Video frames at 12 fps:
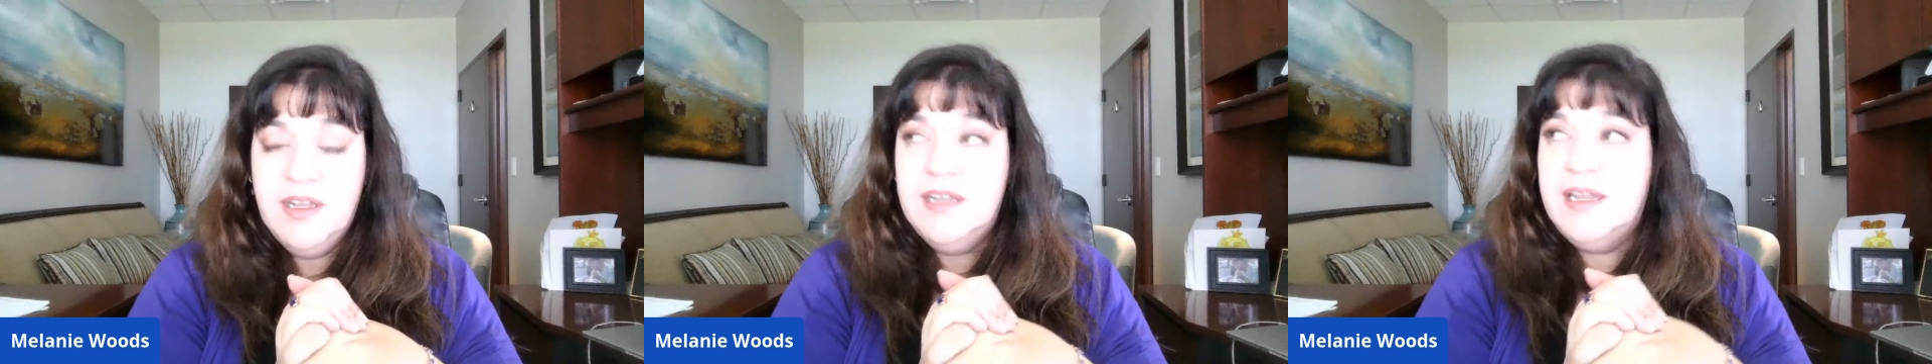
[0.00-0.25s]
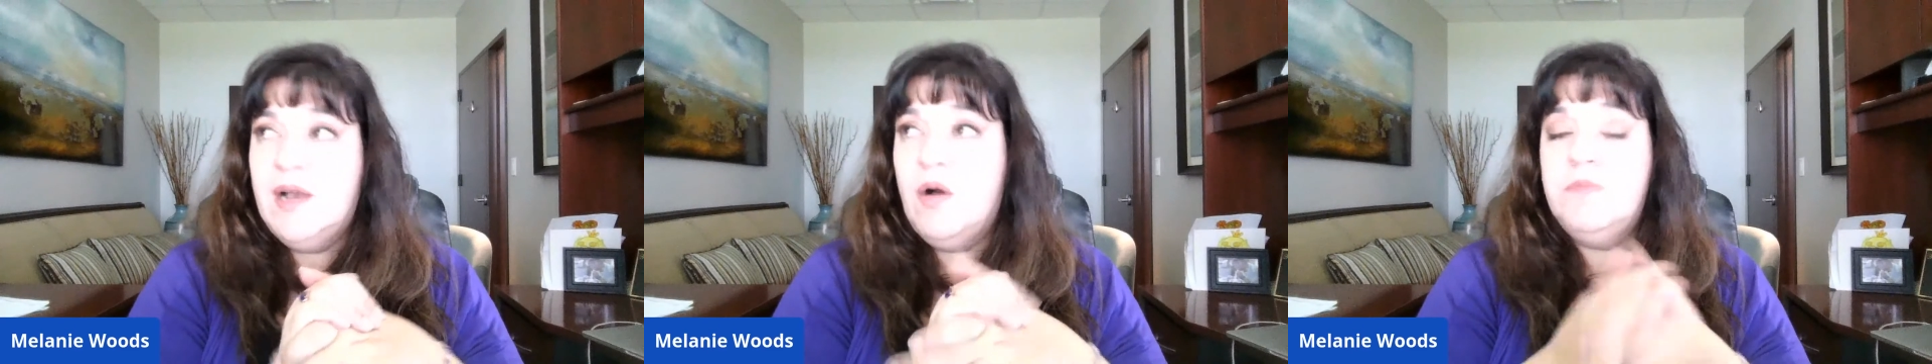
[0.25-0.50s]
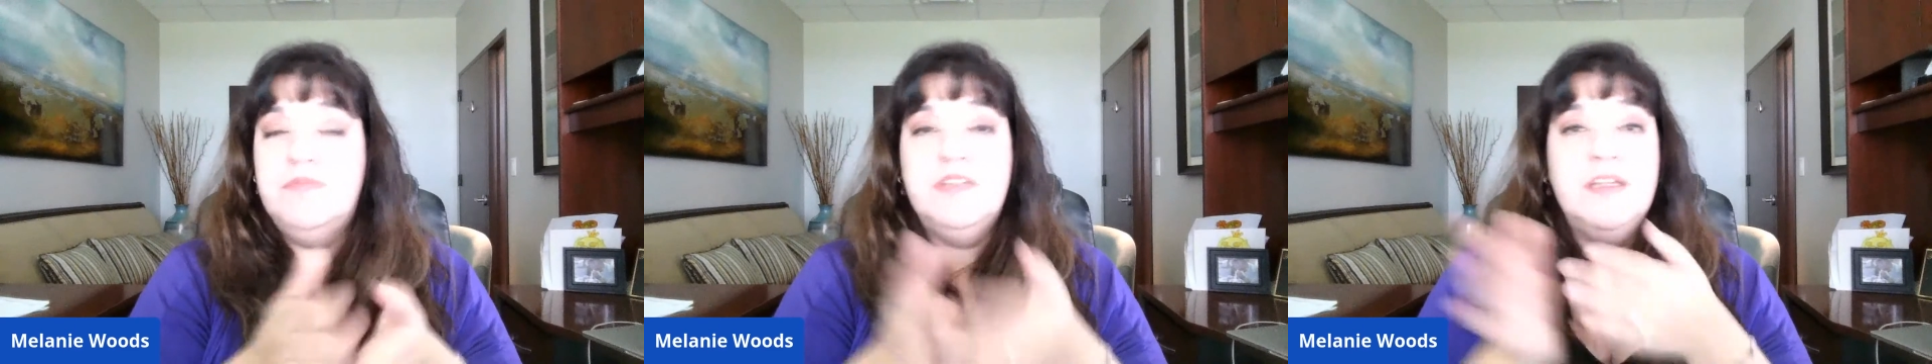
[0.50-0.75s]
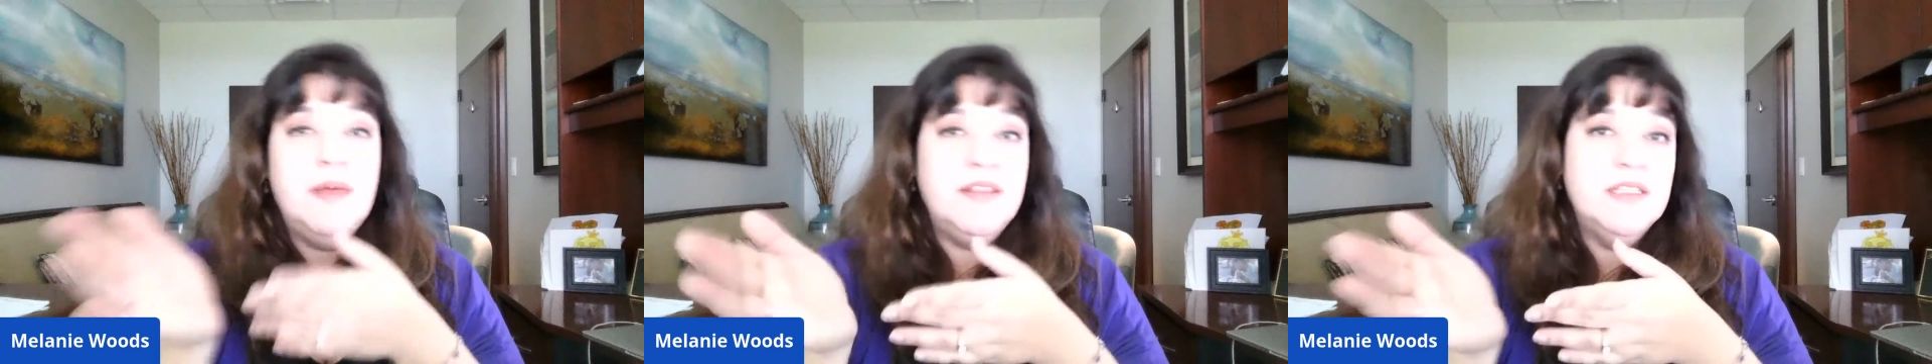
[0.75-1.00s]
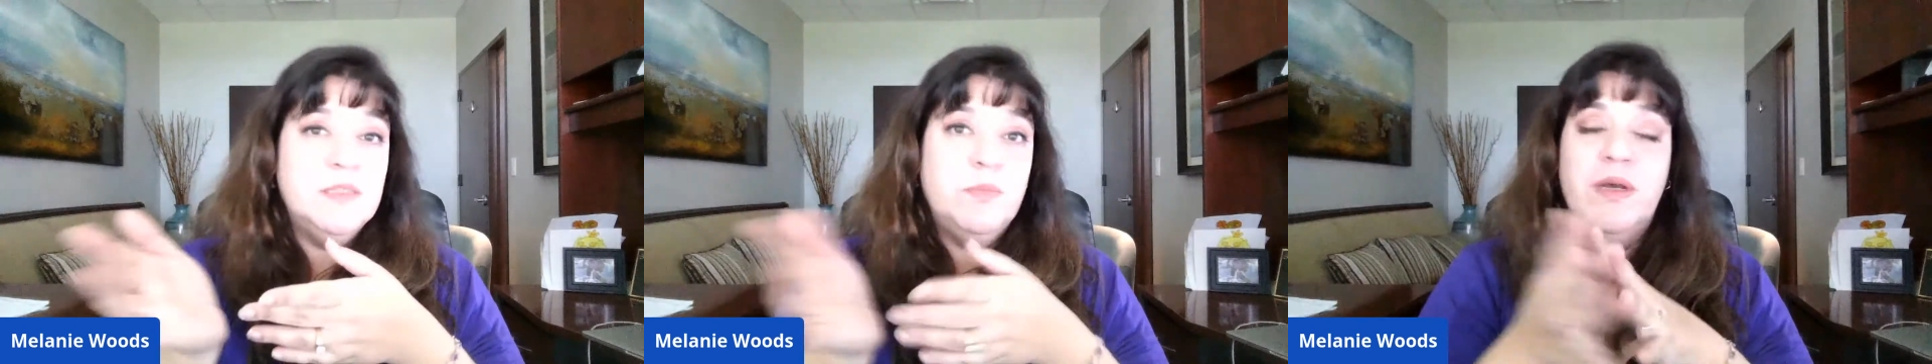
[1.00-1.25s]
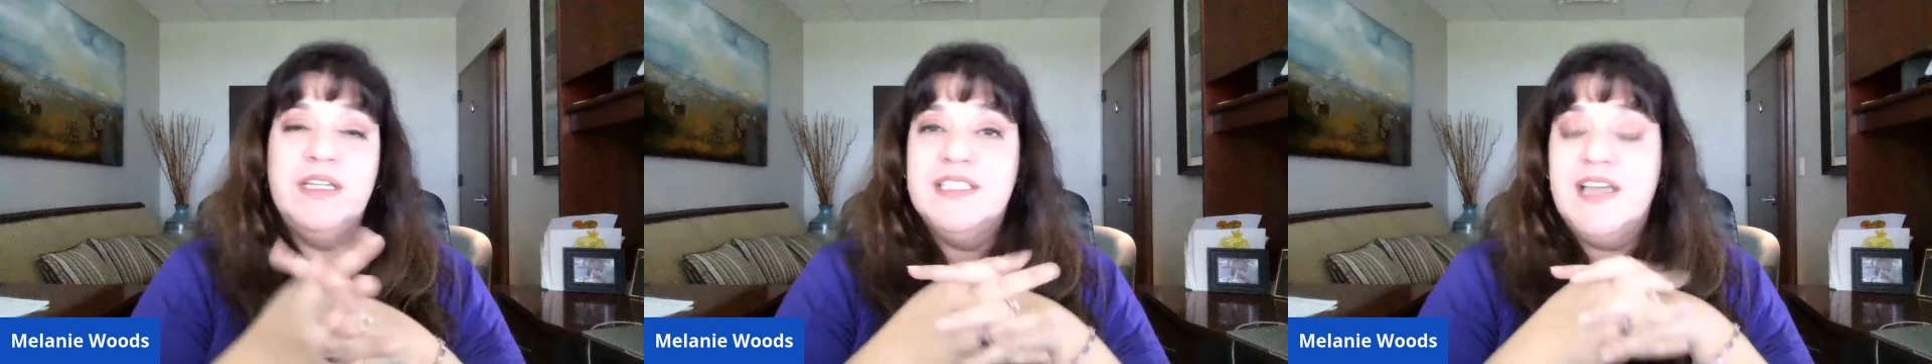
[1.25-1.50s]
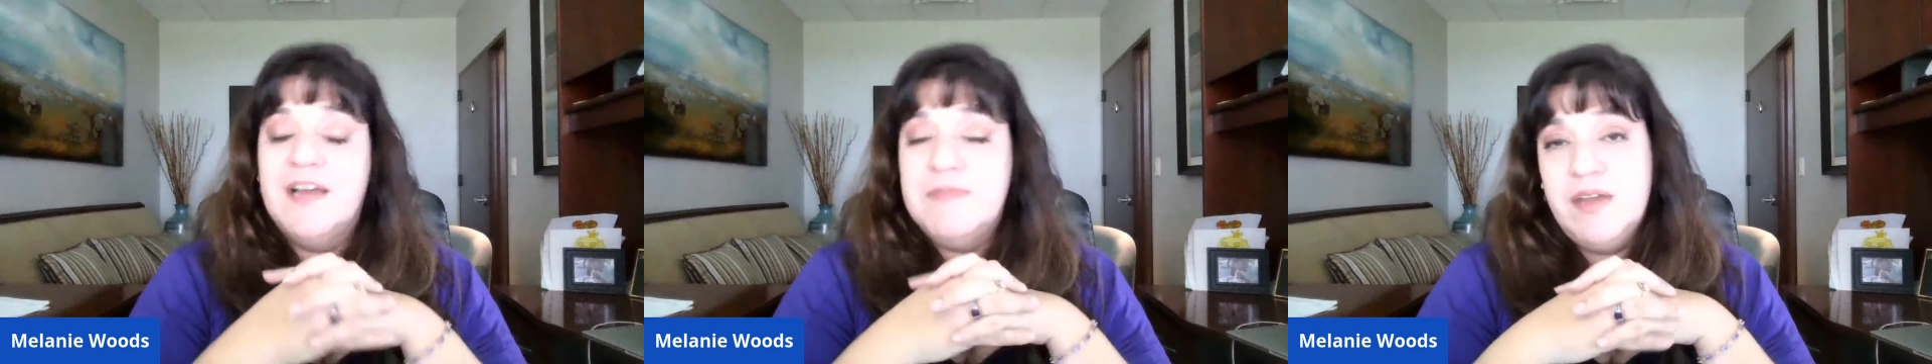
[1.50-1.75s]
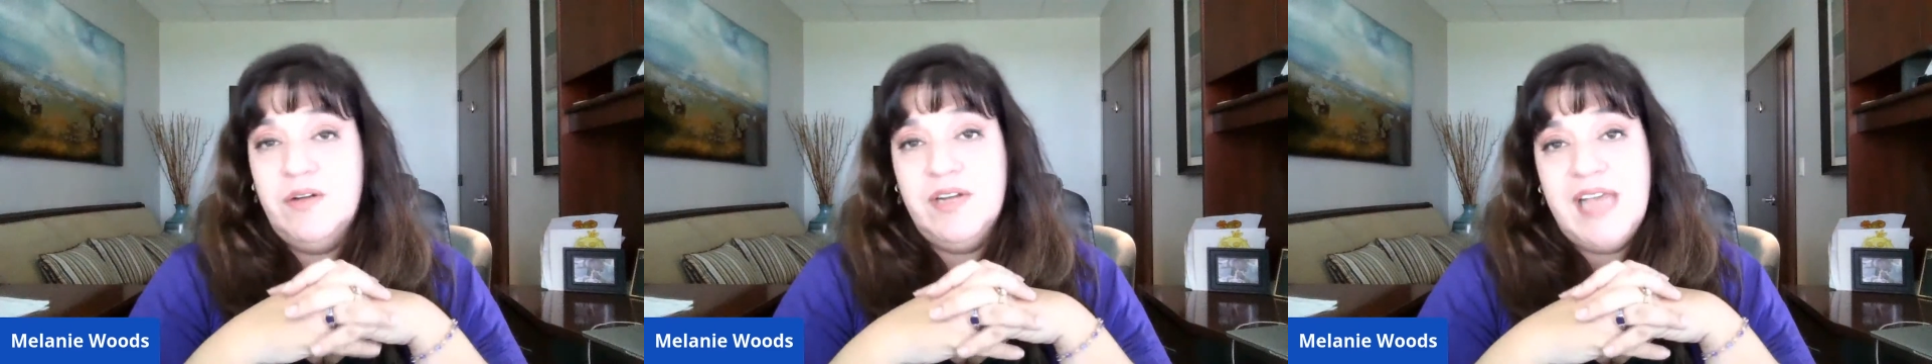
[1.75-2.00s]
Now, hopefully, by this point in time,
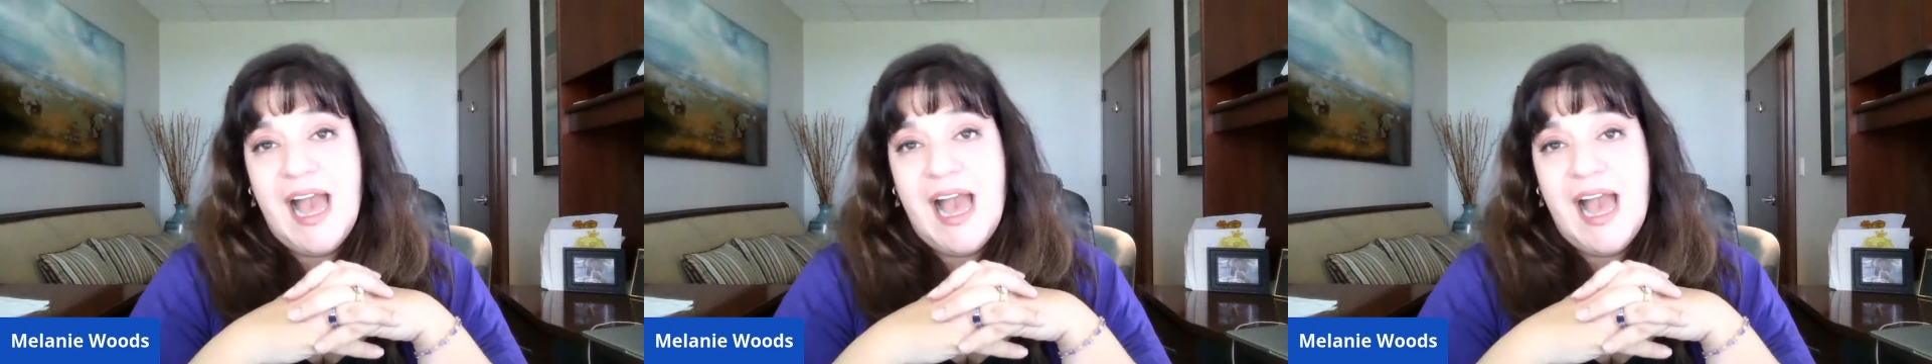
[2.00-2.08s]
they already